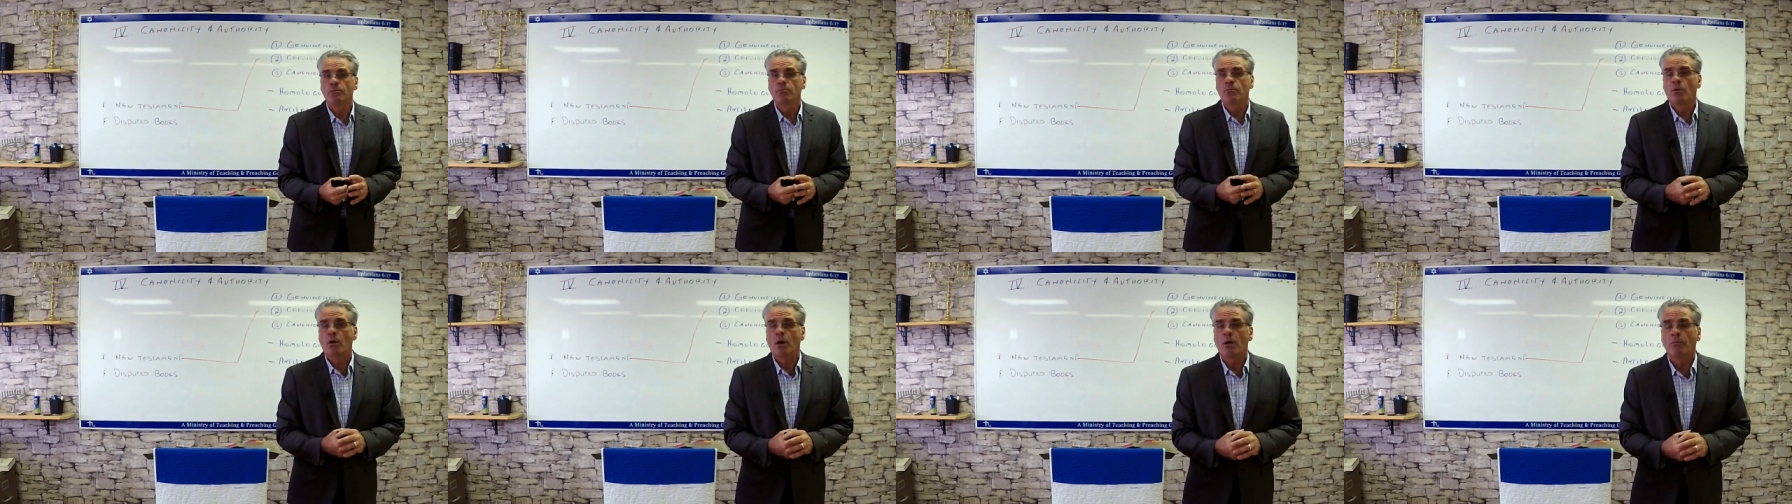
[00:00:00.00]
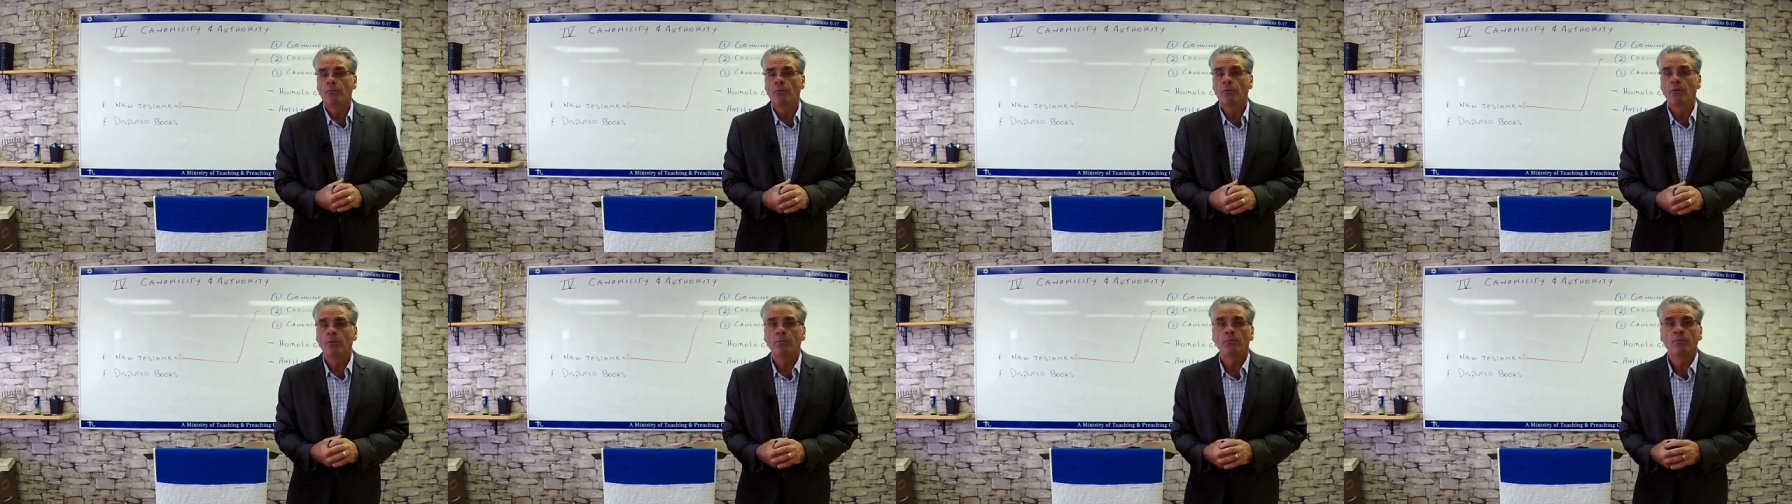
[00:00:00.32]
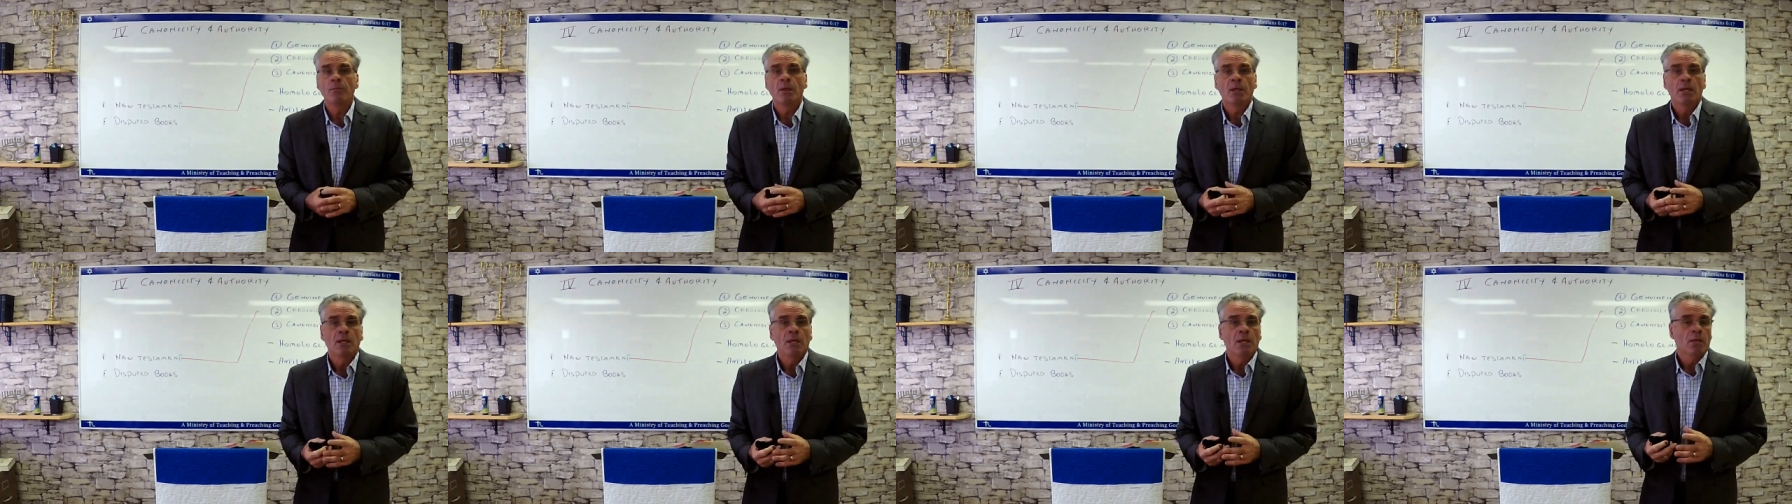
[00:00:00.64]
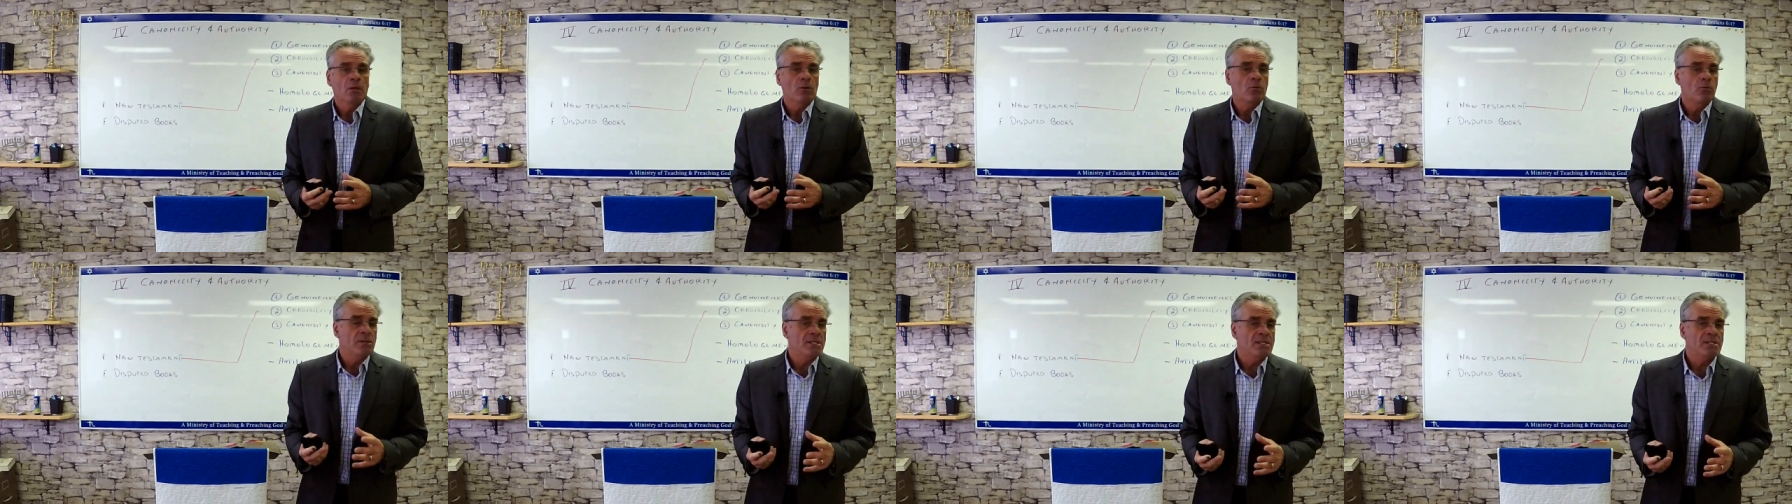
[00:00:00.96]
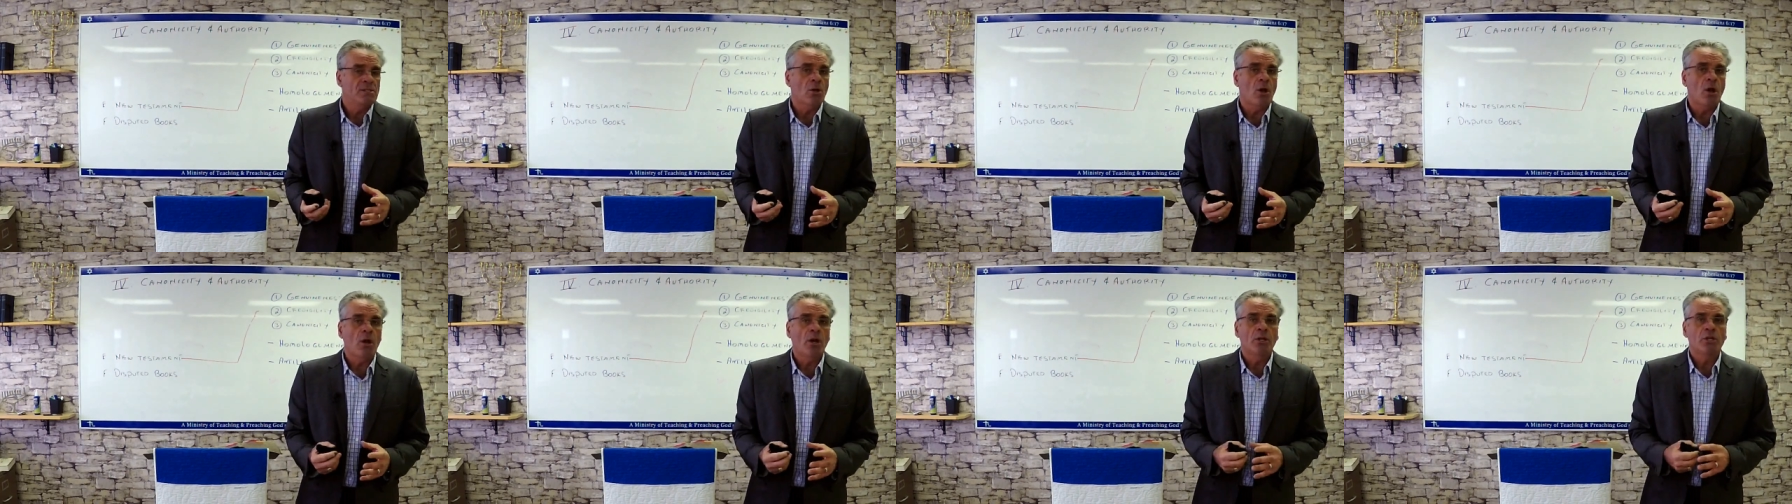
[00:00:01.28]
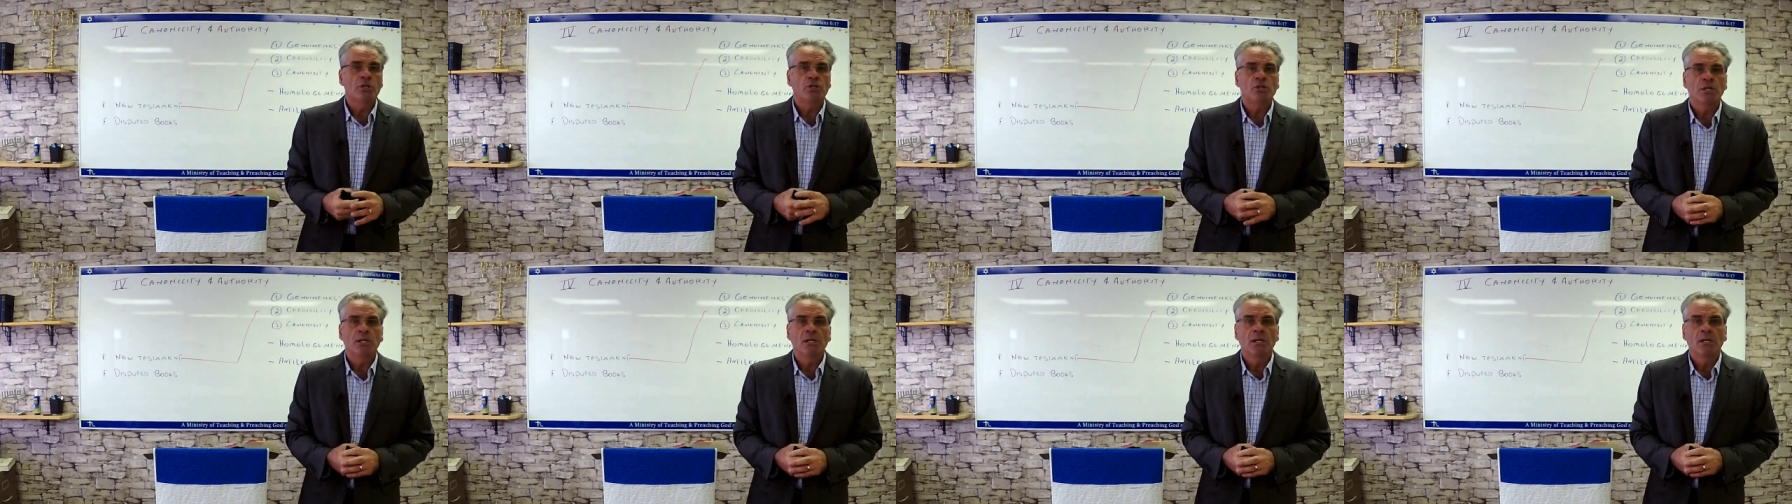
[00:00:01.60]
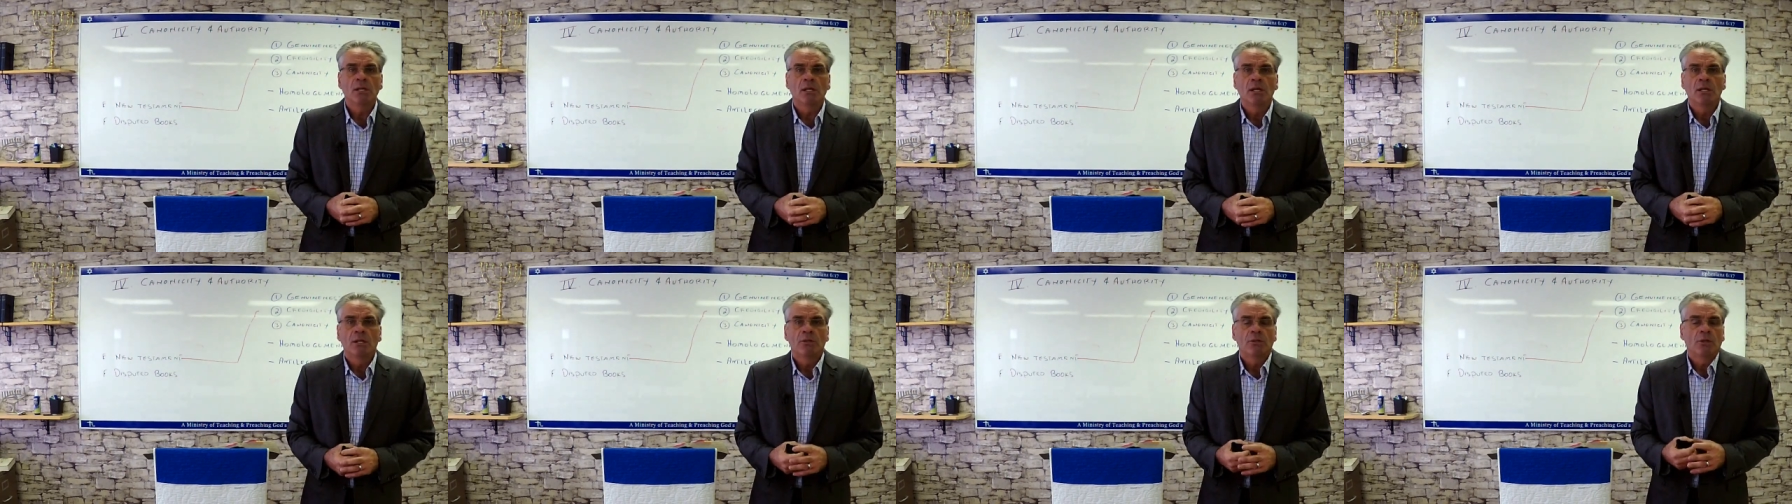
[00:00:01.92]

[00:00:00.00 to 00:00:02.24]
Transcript: proper, Christology,